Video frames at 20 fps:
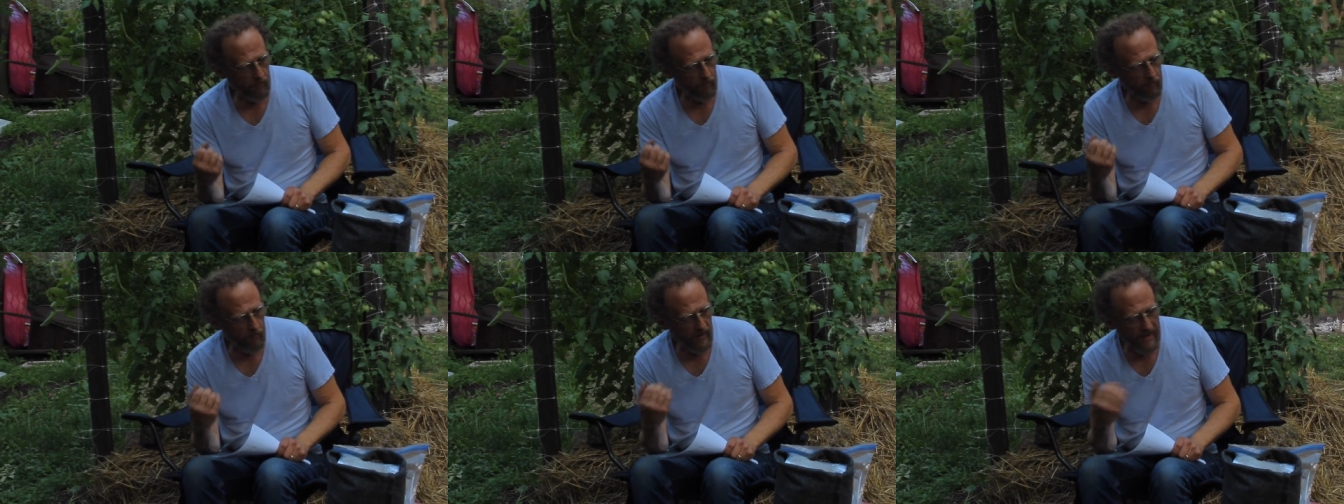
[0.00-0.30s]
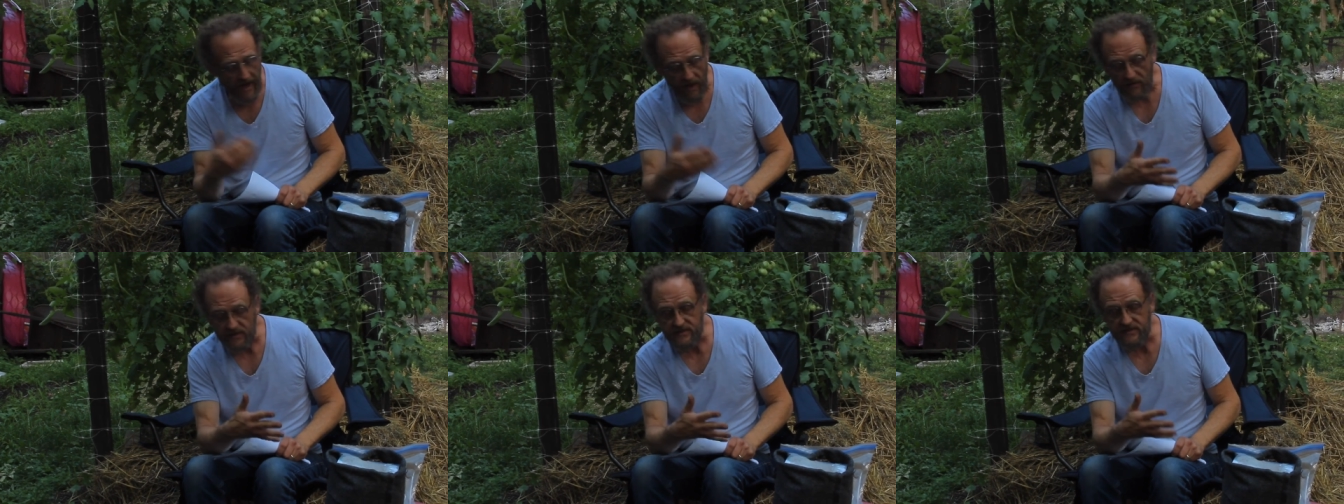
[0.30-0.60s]
what
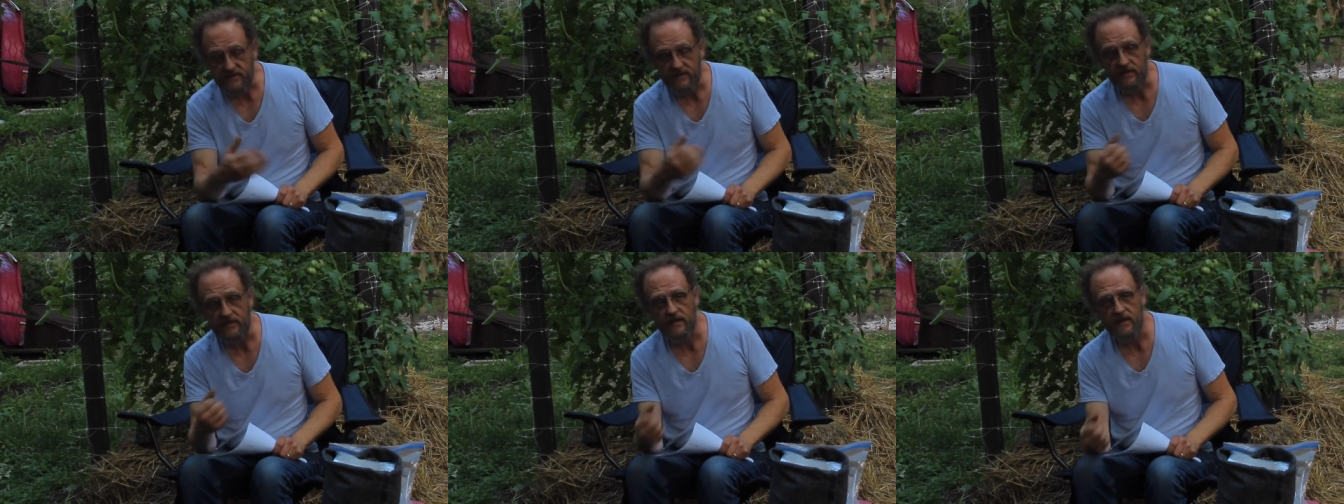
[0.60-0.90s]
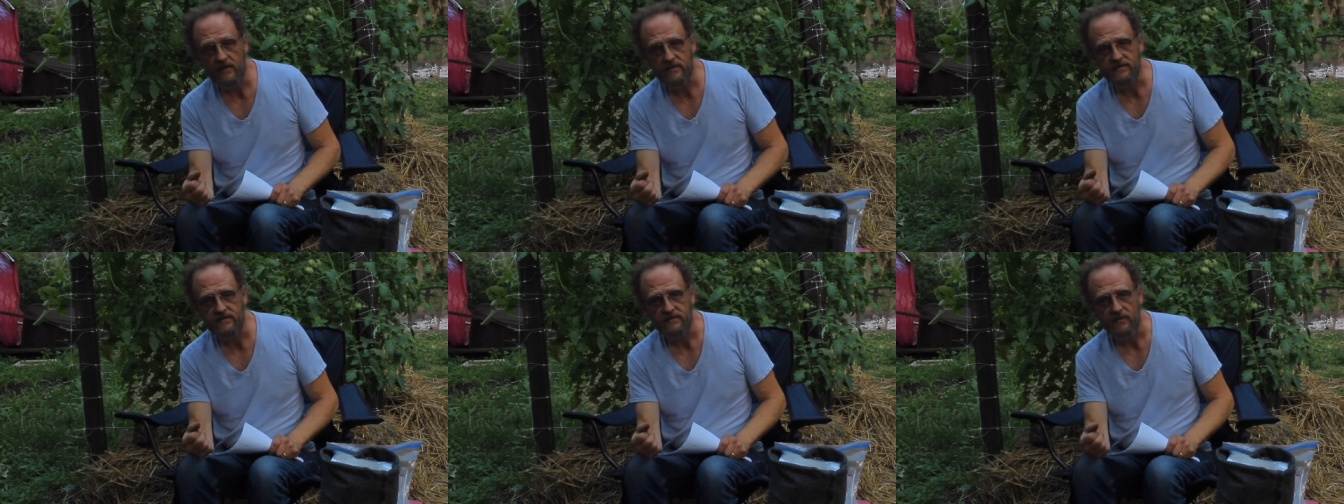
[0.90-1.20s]
else is in
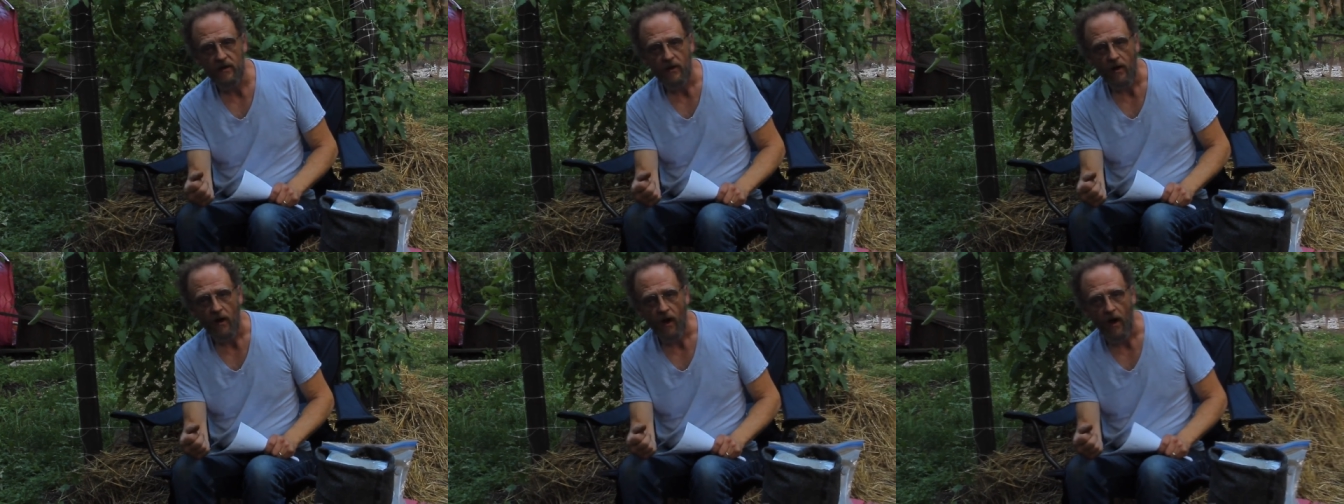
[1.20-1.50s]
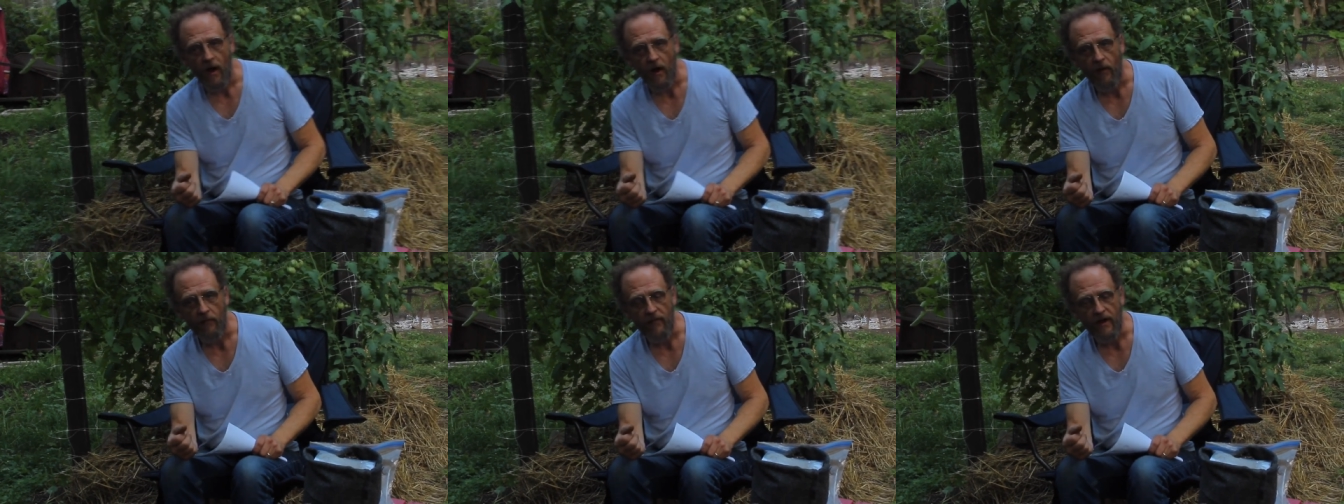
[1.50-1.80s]
this
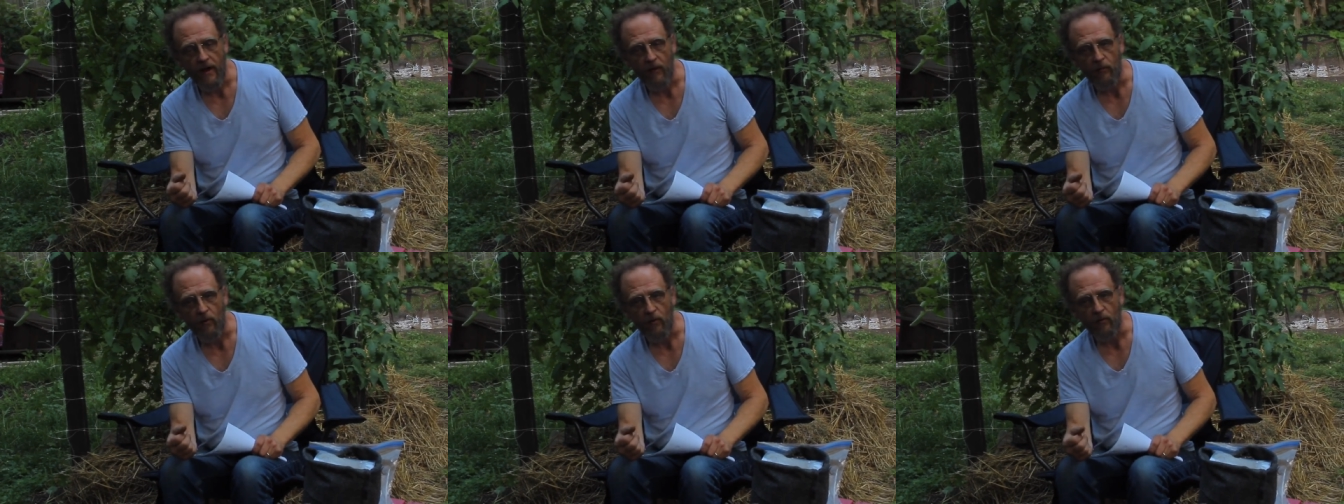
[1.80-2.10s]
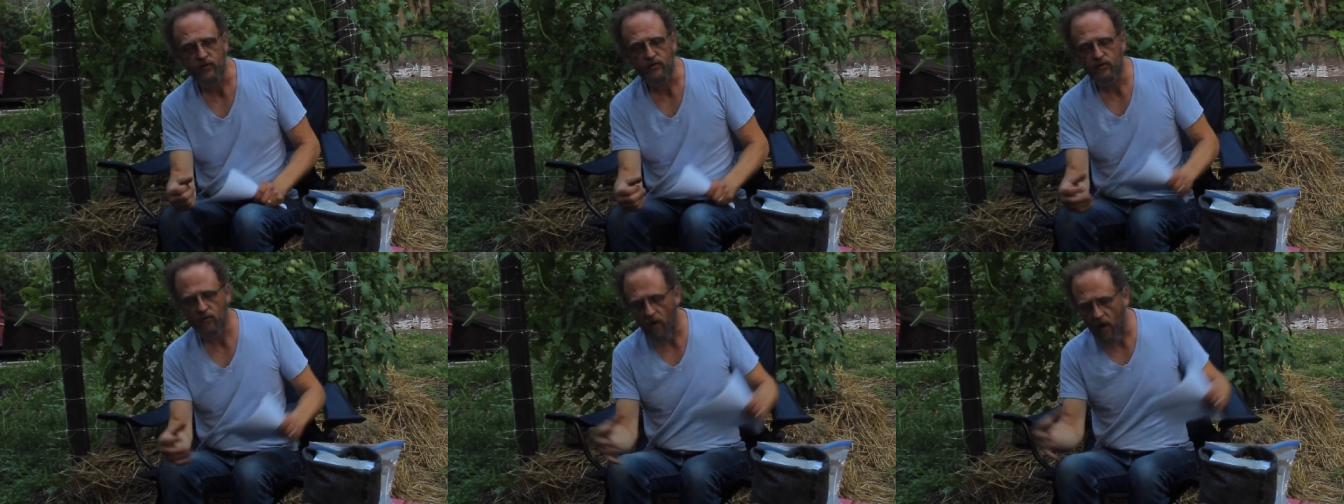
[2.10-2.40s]
that will
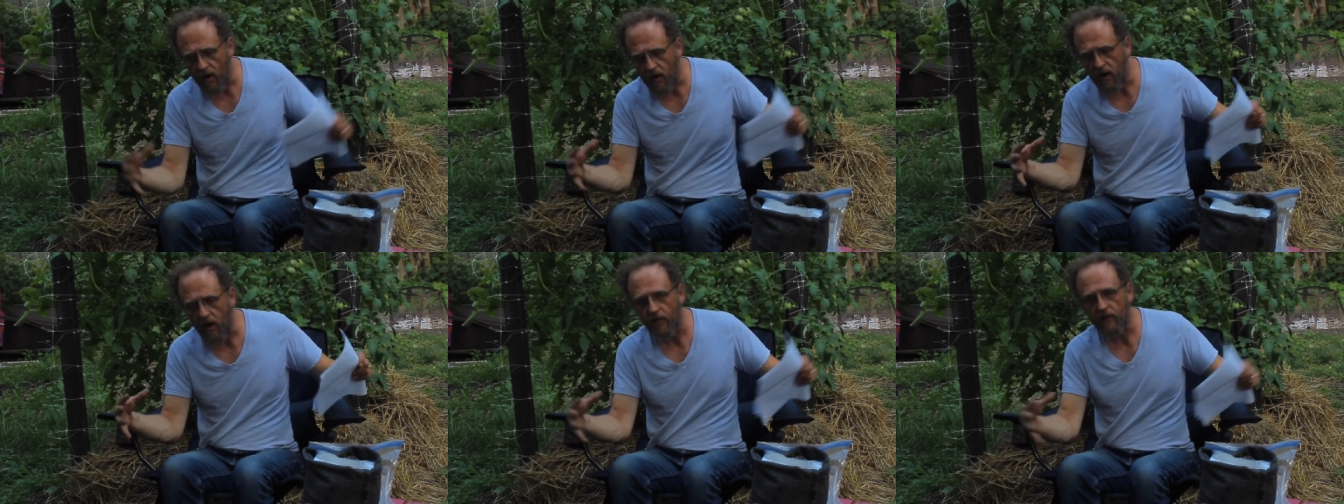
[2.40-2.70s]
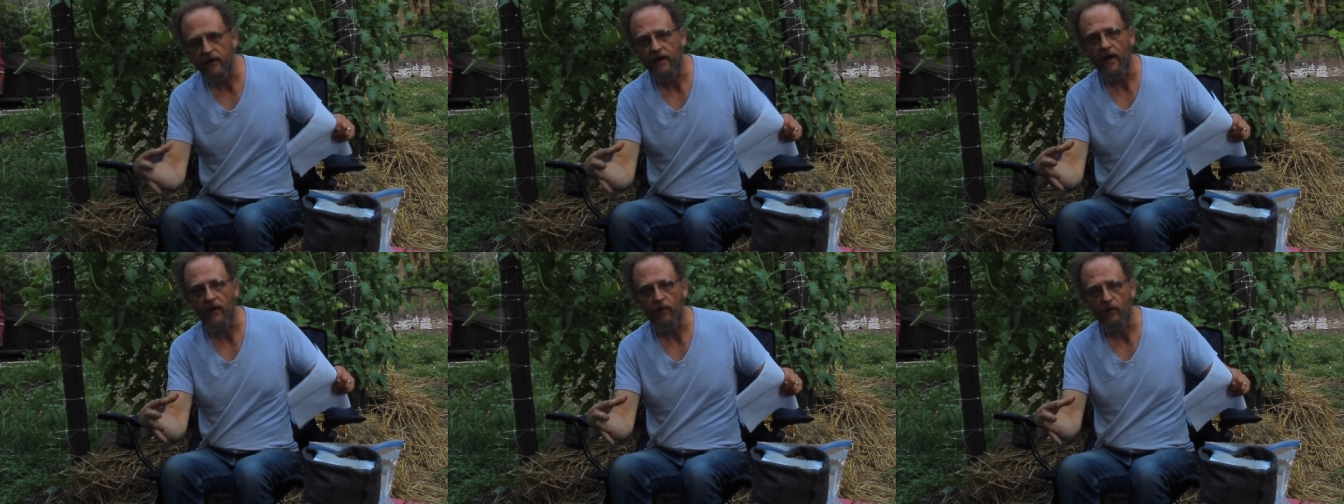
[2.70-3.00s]
draw it all
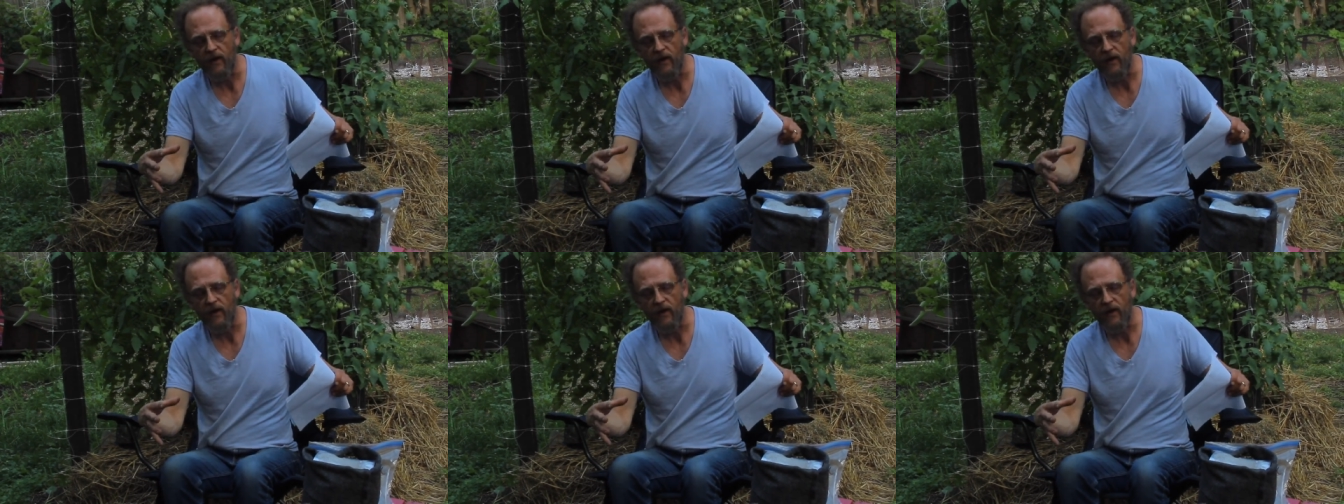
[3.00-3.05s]
together?